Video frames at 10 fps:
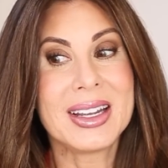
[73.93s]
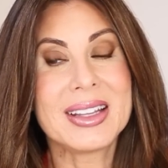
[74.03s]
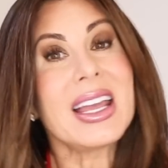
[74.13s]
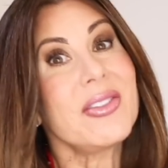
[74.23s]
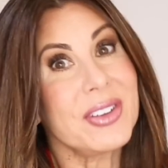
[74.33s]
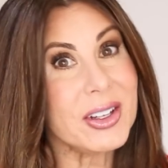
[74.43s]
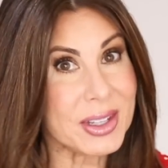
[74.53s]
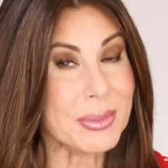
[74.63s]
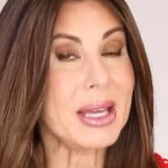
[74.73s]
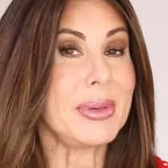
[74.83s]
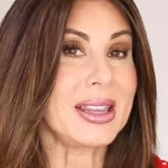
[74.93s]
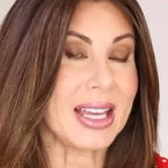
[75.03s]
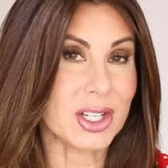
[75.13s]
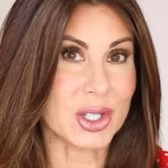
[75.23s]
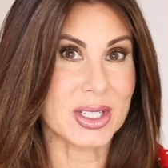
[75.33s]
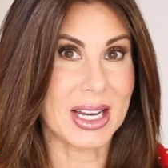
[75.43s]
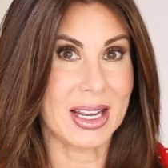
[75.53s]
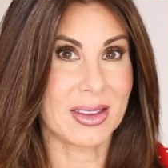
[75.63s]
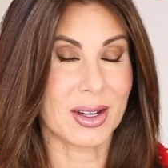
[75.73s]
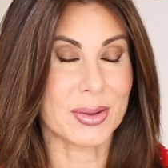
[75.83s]
they feel that maybe they should
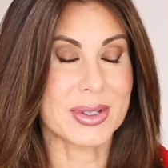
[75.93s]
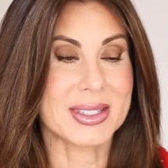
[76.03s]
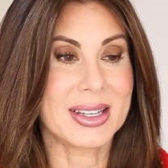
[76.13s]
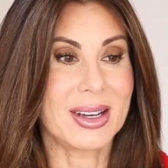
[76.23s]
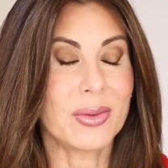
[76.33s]
take those.